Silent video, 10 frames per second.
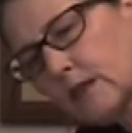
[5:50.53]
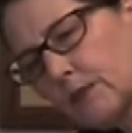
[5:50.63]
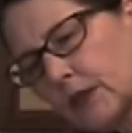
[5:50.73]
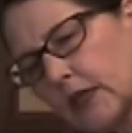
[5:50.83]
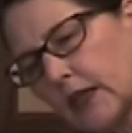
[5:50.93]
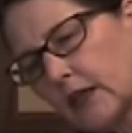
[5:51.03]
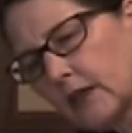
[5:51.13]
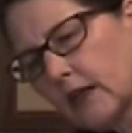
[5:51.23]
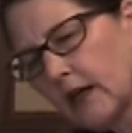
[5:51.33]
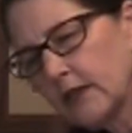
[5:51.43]
particular
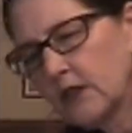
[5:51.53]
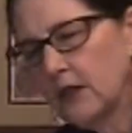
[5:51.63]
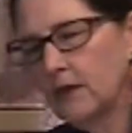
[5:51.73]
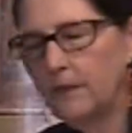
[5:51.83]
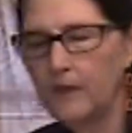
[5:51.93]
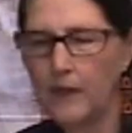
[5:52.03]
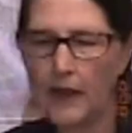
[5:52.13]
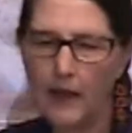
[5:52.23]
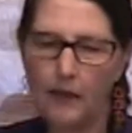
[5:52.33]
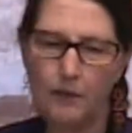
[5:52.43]
costume,
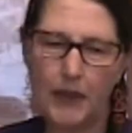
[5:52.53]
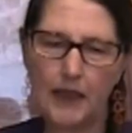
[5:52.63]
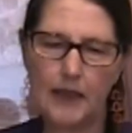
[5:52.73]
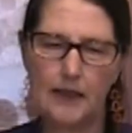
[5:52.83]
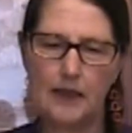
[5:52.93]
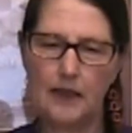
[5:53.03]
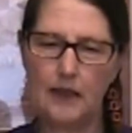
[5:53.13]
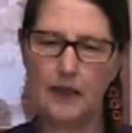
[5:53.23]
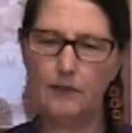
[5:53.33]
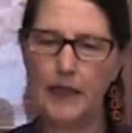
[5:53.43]
because
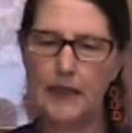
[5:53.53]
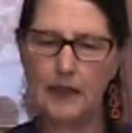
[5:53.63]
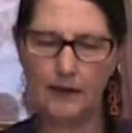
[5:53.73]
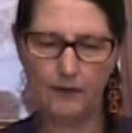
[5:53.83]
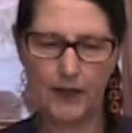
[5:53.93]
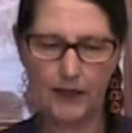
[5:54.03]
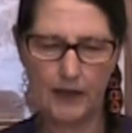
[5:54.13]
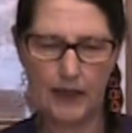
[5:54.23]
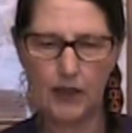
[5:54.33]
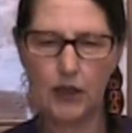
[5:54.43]
it makes it
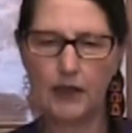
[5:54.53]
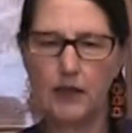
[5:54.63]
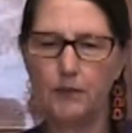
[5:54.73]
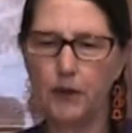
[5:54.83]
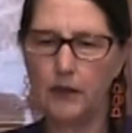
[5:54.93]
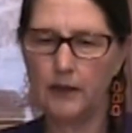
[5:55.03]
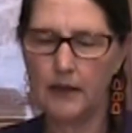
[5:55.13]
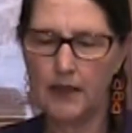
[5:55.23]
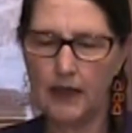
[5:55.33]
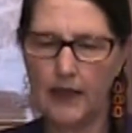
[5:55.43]
very adjustable on
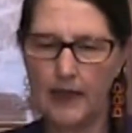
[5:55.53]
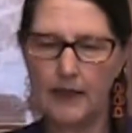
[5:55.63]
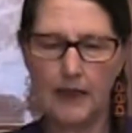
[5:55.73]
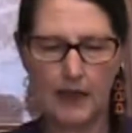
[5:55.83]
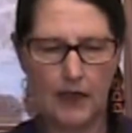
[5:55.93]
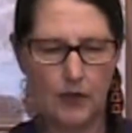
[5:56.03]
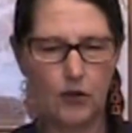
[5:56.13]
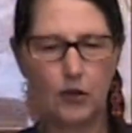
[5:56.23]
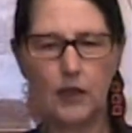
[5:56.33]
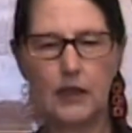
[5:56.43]
size. So
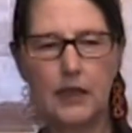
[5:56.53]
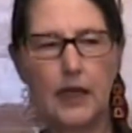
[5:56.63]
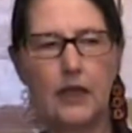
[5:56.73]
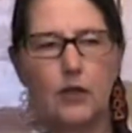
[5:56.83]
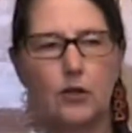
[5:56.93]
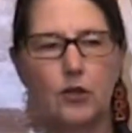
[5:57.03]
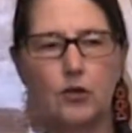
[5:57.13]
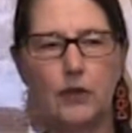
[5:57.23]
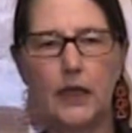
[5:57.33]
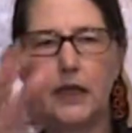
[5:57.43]
you're going to take your
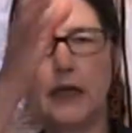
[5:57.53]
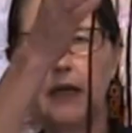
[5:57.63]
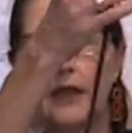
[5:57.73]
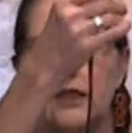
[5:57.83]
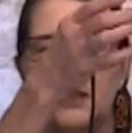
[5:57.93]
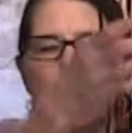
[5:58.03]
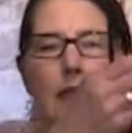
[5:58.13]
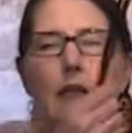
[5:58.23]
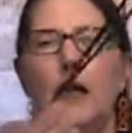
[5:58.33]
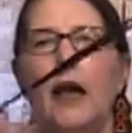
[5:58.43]
string, and
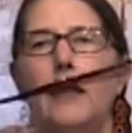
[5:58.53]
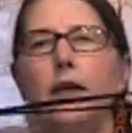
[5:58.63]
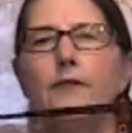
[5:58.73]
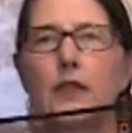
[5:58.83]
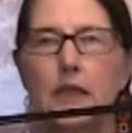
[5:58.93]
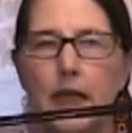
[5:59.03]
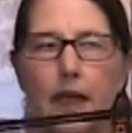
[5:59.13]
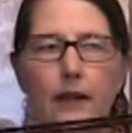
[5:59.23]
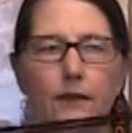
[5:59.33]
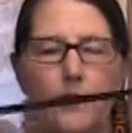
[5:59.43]
I love to
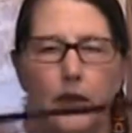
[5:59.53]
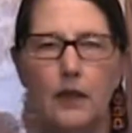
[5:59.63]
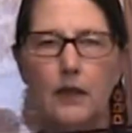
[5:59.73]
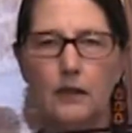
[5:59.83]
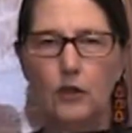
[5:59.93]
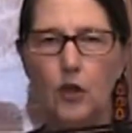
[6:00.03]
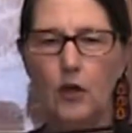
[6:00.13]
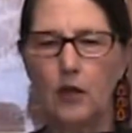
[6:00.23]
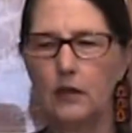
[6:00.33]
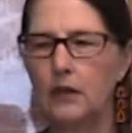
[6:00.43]
save
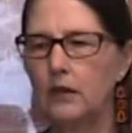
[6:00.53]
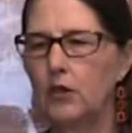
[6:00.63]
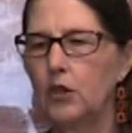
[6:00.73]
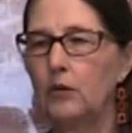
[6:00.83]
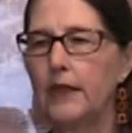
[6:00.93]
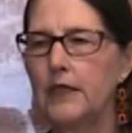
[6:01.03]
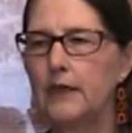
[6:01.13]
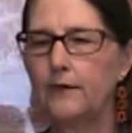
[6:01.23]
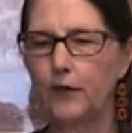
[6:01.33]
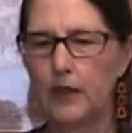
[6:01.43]
long
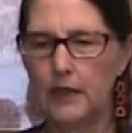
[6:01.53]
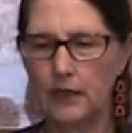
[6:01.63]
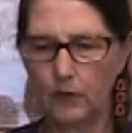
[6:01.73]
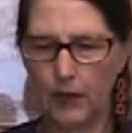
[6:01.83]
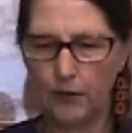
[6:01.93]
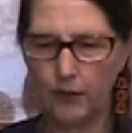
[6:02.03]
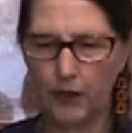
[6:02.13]
shoelaces for this. It works really